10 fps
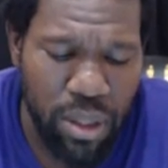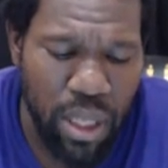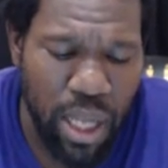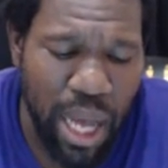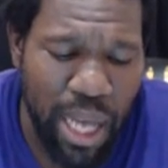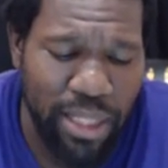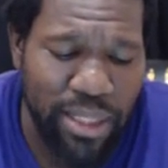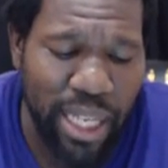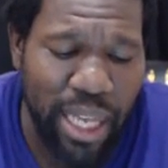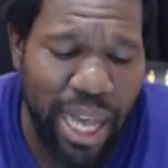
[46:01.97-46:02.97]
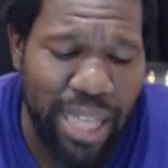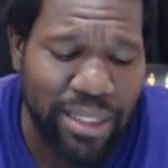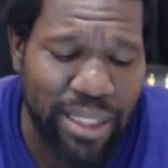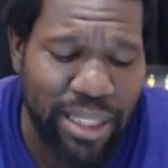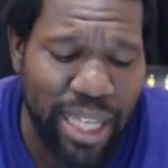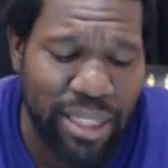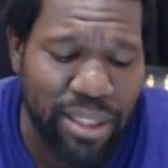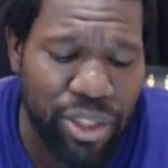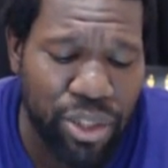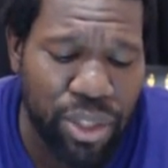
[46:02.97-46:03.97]
They say
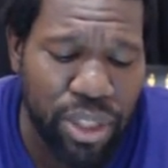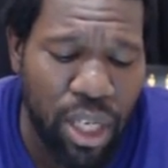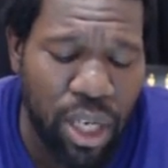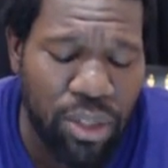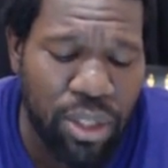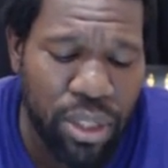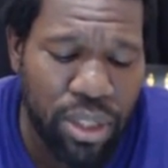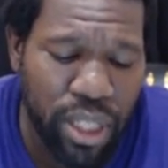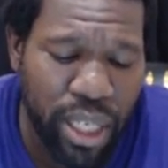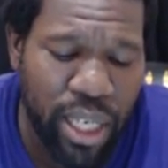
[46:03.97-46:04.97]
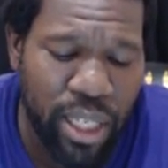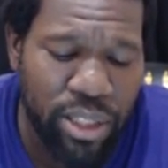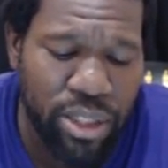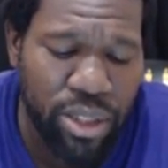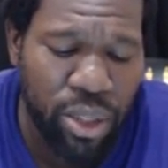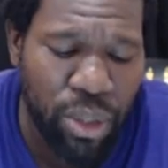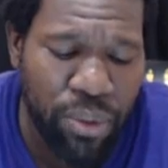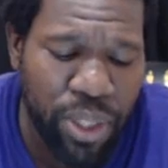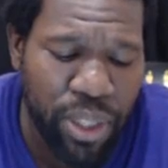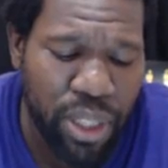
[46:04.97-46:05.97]
Ashkenazi Jewish author and
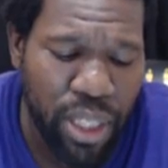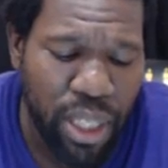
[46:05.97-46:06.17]
historian,